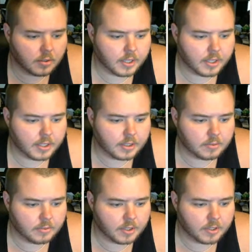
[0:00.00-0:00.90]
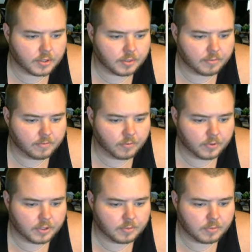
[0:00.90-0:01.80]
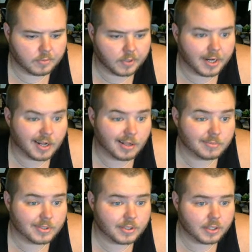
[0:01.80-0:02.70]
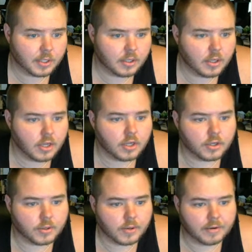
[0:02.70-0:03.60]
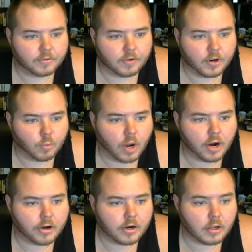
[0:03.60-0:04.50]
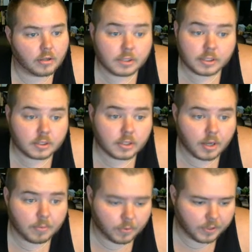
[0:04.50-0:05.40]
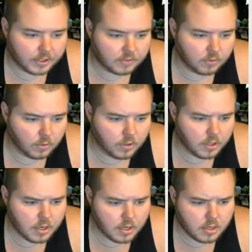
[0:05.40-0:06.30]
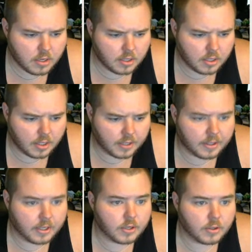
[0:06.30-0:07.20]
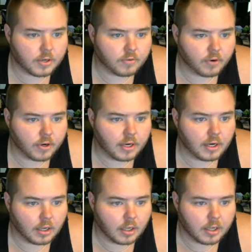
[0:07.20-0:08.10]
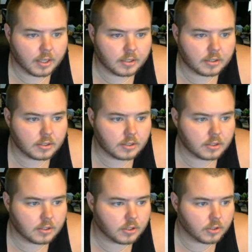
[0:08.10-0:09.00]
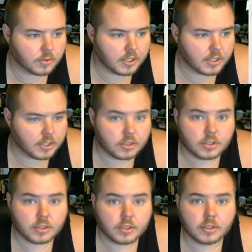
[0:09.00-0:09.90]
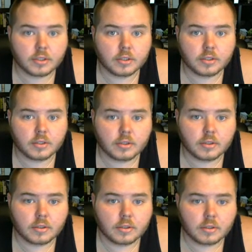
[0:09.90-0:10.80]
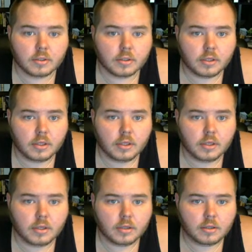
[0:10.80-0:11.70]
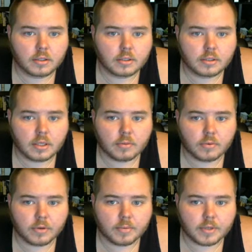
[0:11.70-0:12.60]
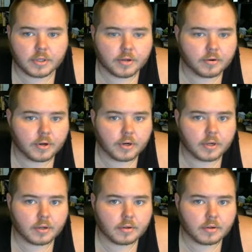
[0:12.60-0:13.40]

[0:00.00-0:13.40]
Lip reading: and get some electric before these people get upset. You do have to run wiring closets up on each floor, and then you can run lines to each. Yeah, let's not worry about that right now.